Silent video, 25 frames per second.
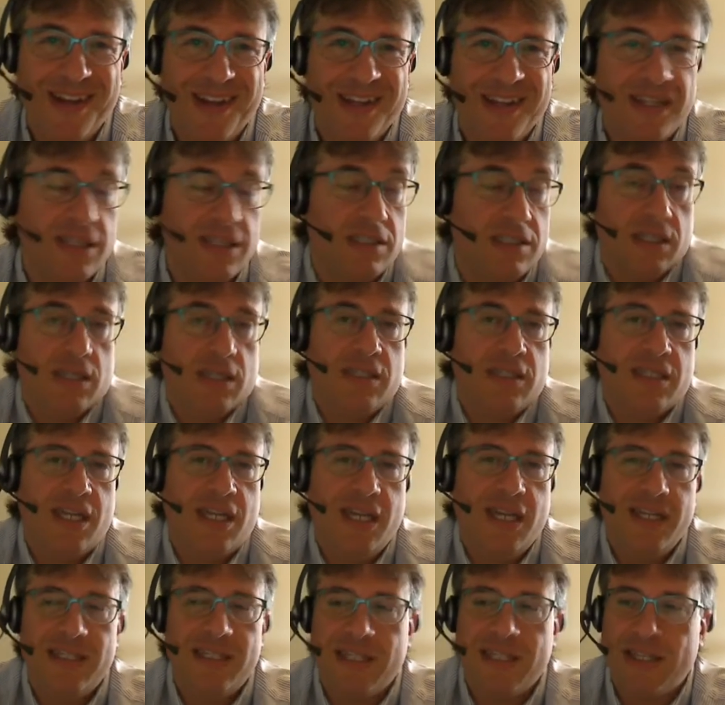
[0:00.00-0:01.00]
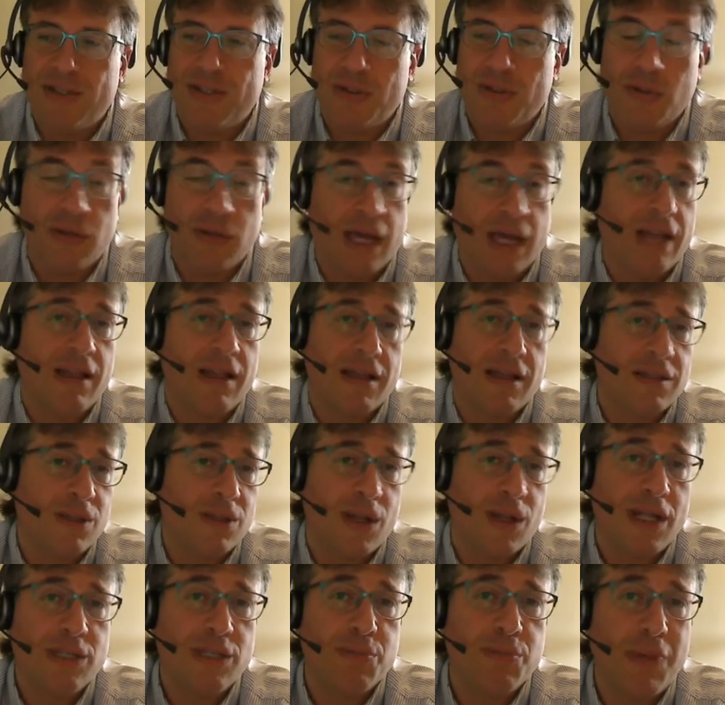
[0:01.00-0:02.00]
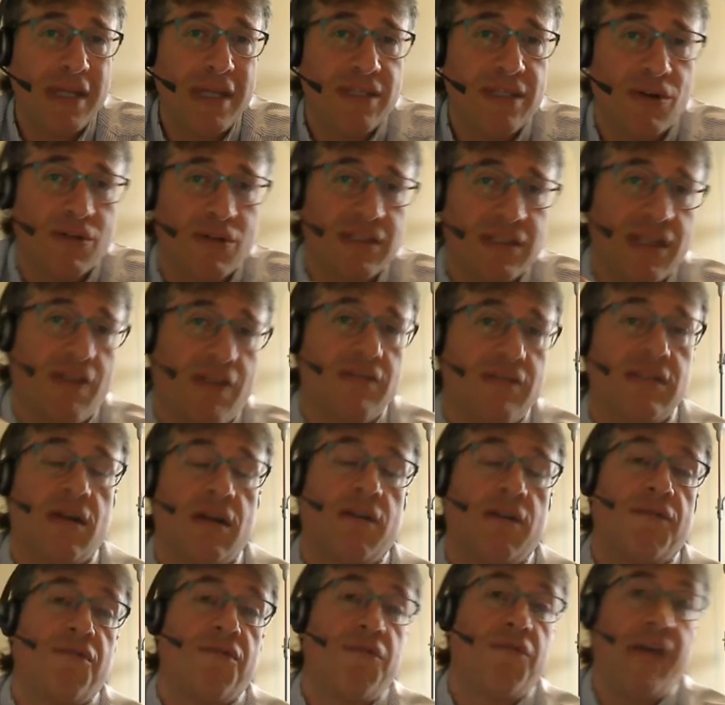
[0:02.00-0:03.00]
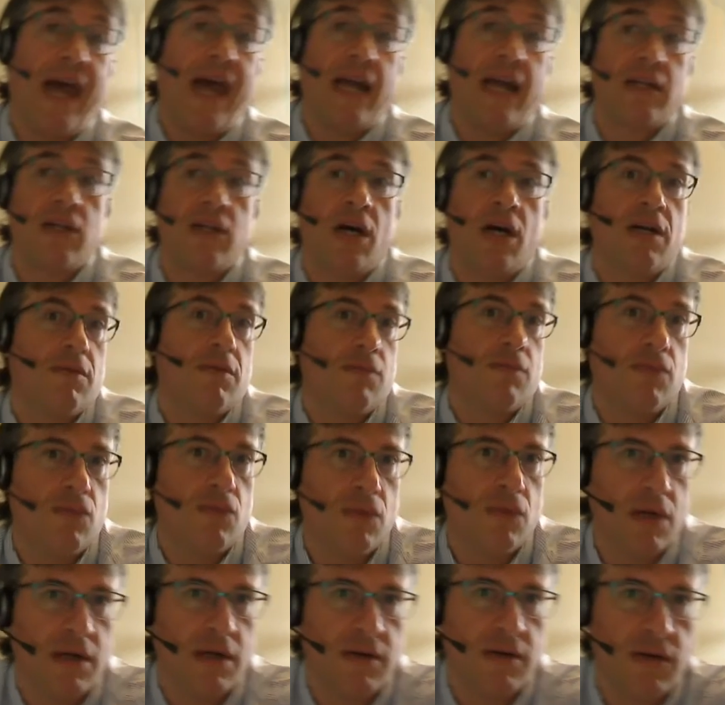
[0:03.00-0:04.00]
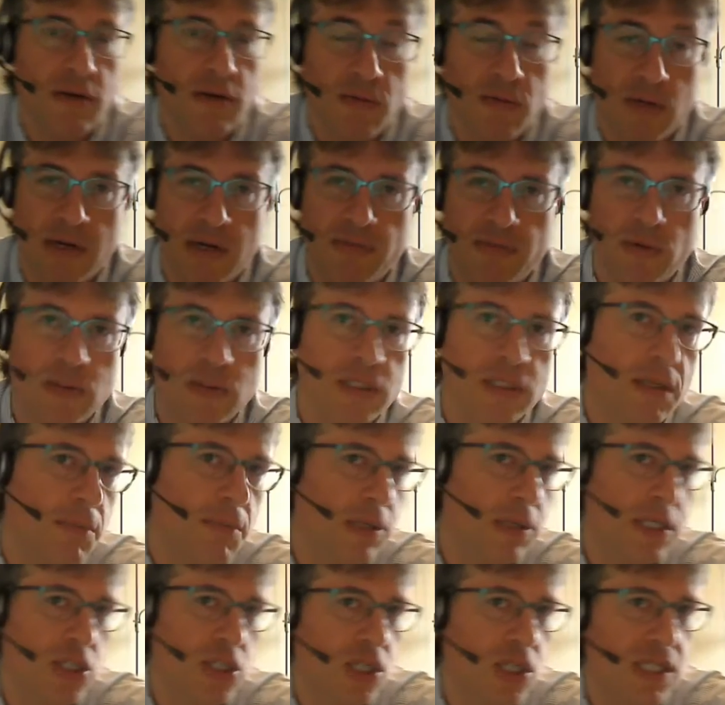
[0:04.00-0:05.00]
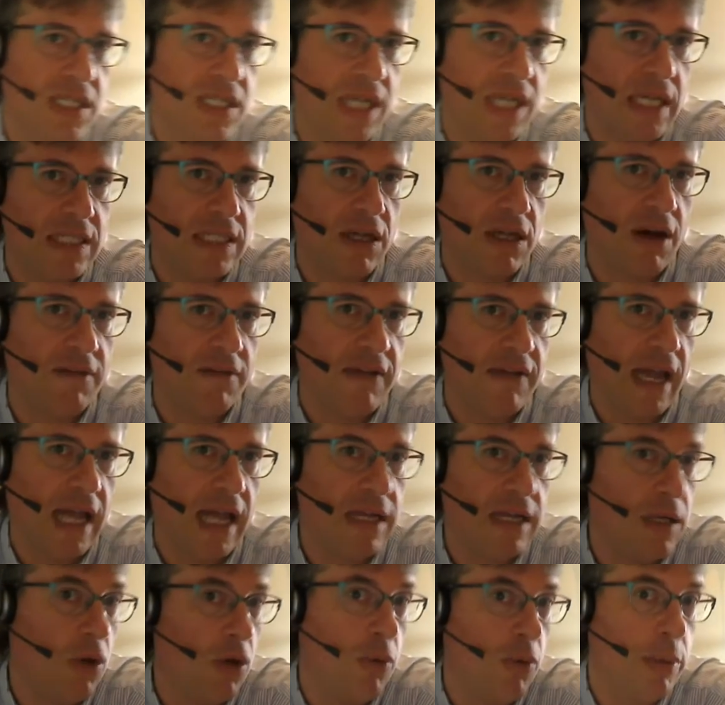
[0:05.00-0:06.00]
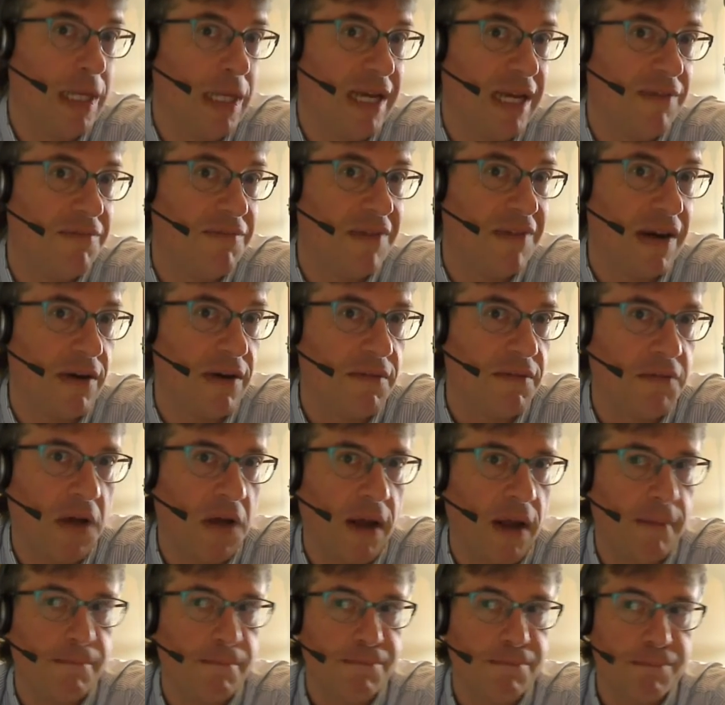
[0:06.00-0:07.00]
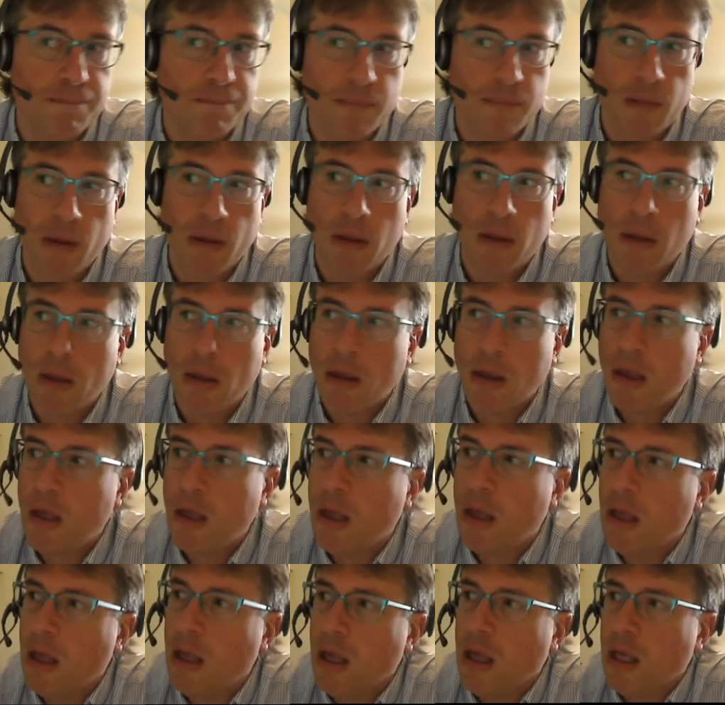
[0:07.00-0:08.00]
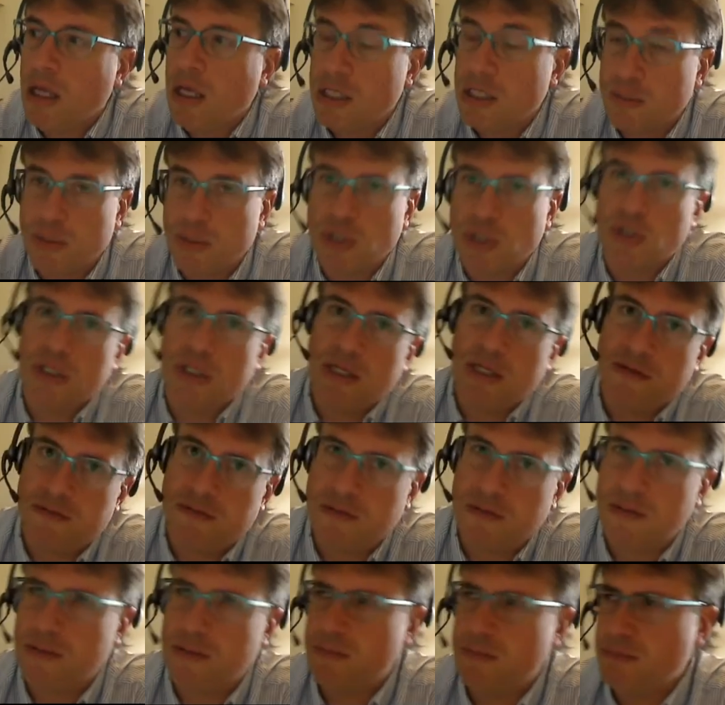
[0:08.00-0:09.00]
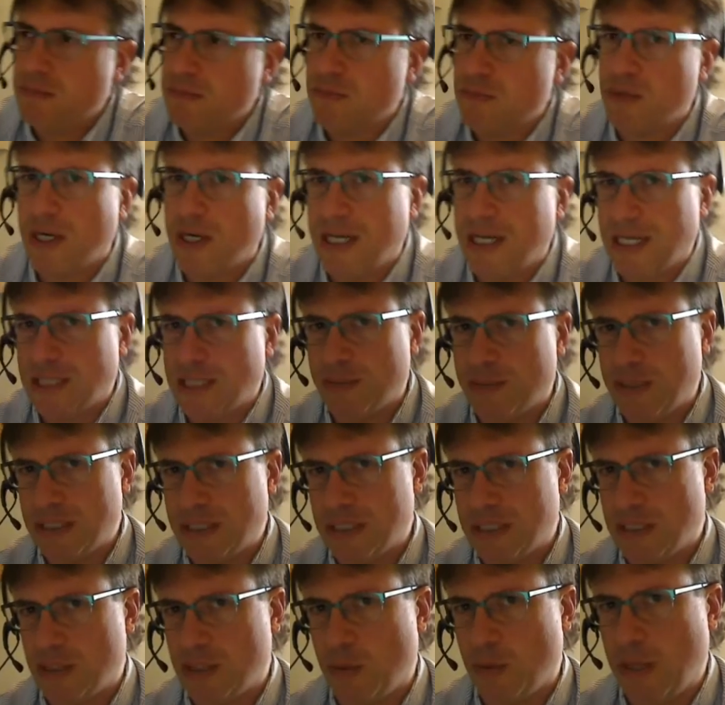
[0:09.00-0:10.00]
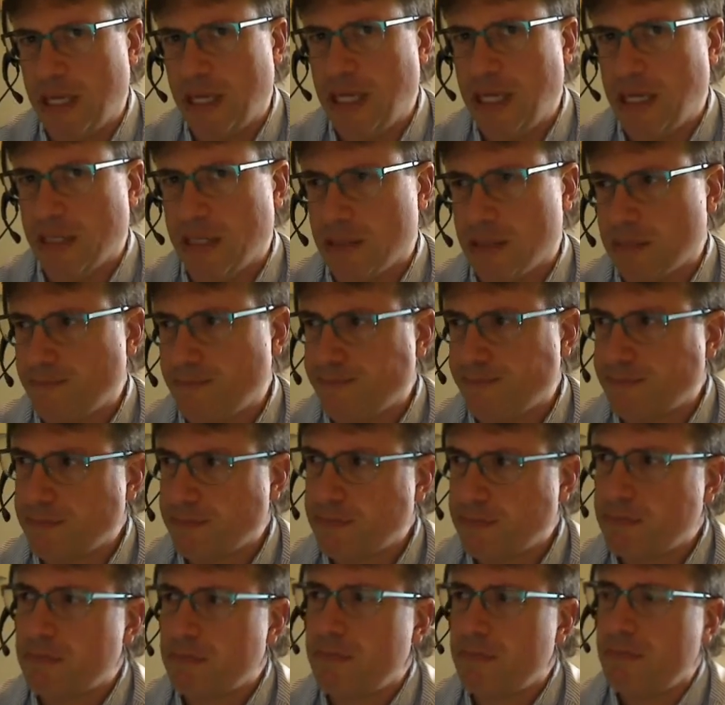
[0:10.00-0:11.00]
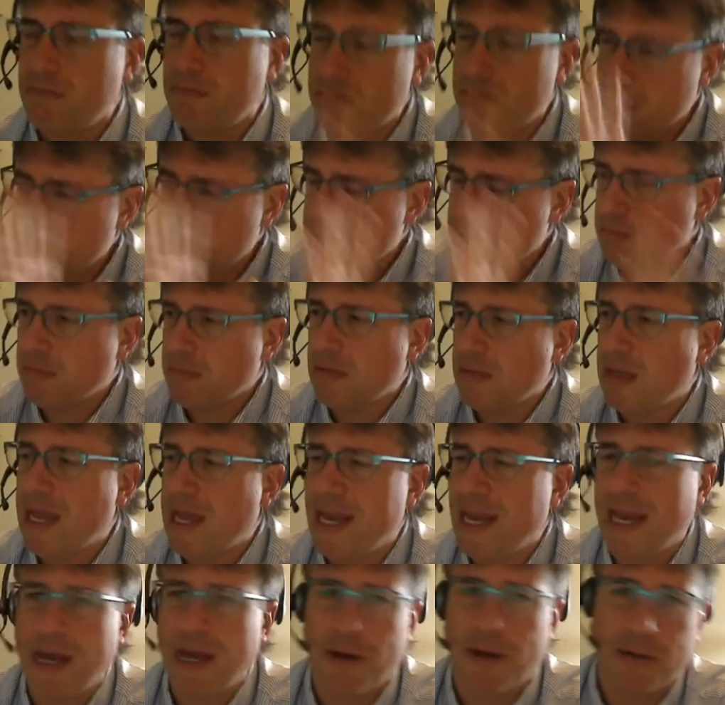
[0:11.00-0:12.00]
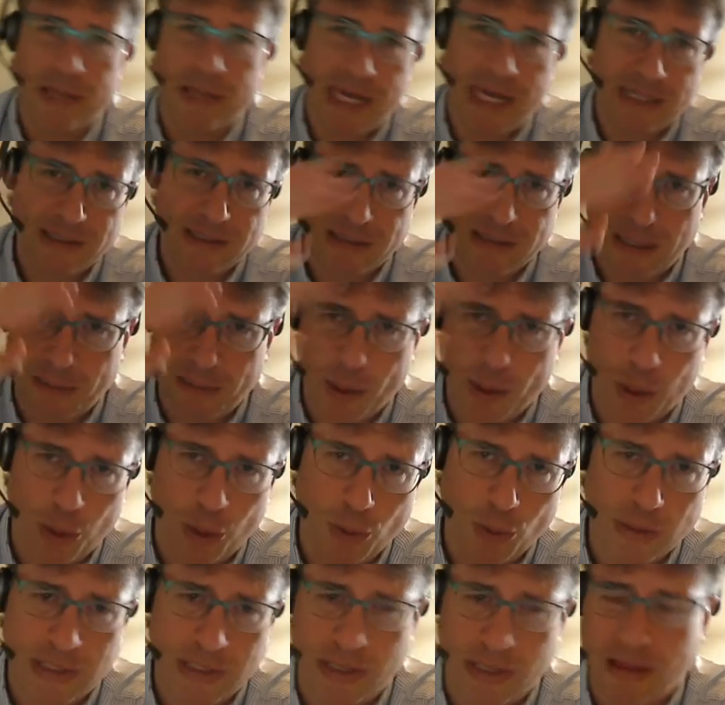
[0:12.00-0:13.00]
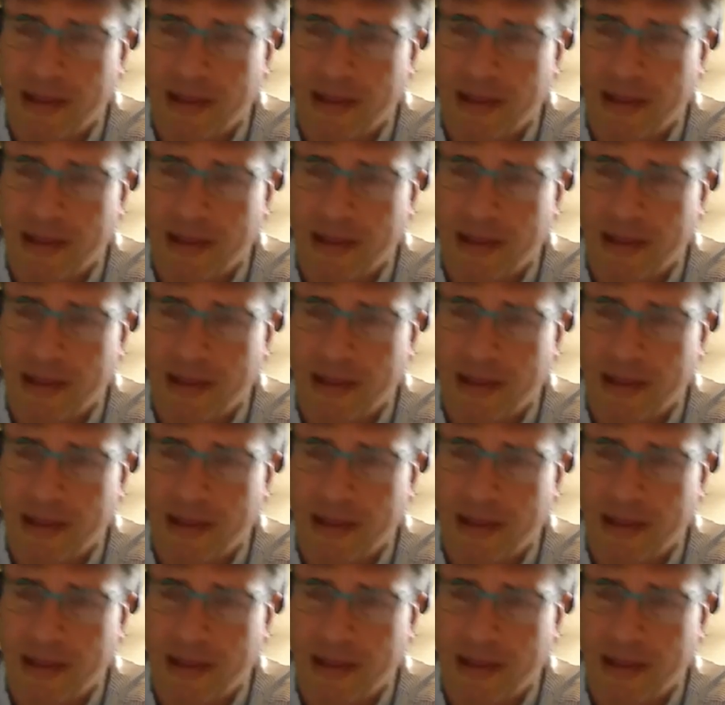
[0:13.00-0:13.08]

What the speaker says: It's easy to do that. So let's base ourselves on fact, not whatever somebody just says offhand. Nobody can verify, especially if he's running his business the way he is. Anyhow, I'm closing